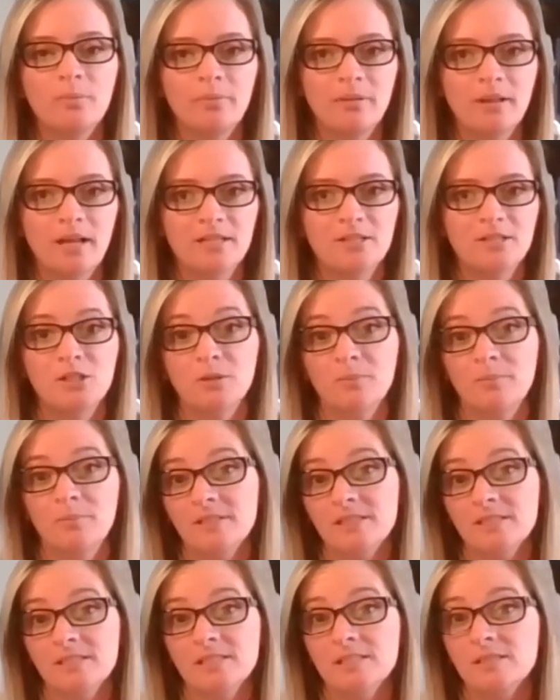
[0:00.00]
apply to your
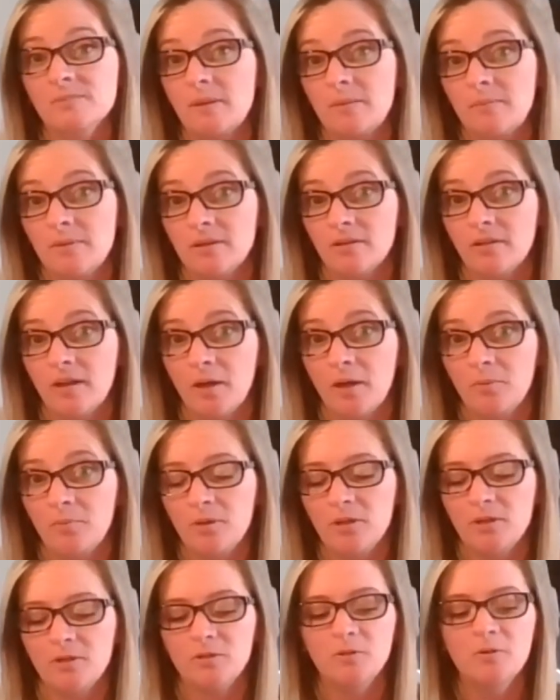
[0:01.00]
business, maybe it'll help
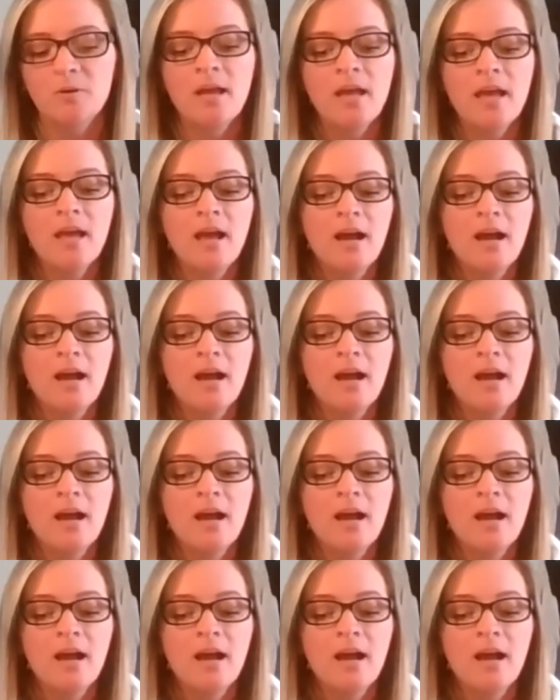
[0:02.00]
you.